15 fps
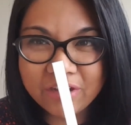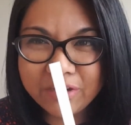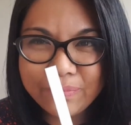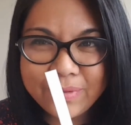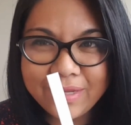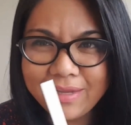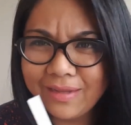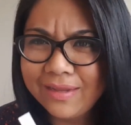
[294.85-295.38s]

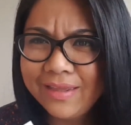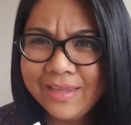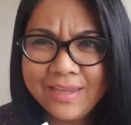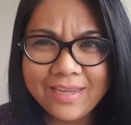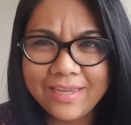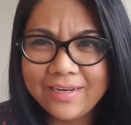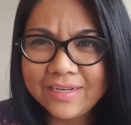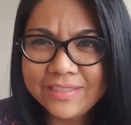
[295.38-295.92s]
On me,
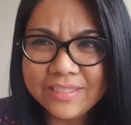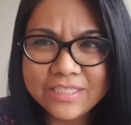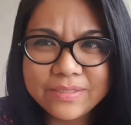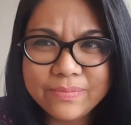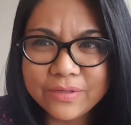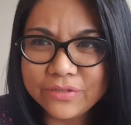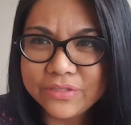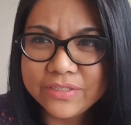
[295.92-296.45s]
it doesn't
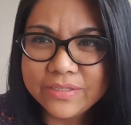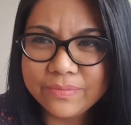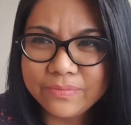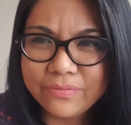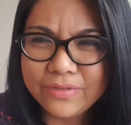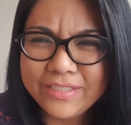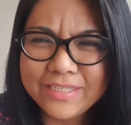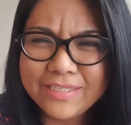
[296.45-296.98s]

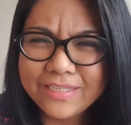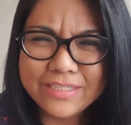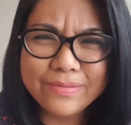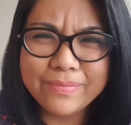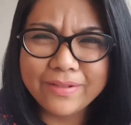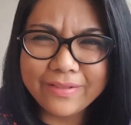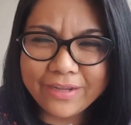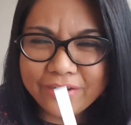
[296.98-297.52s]

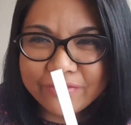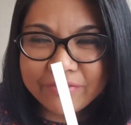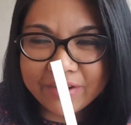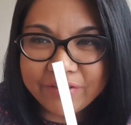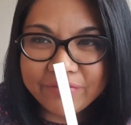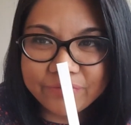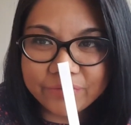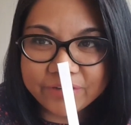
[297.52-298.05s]
smell like
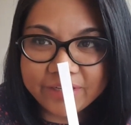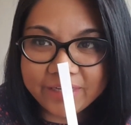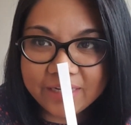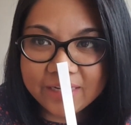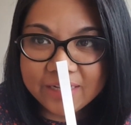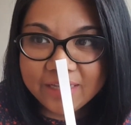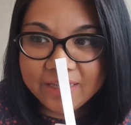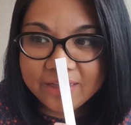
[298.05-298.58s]

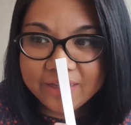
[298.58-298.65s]
540.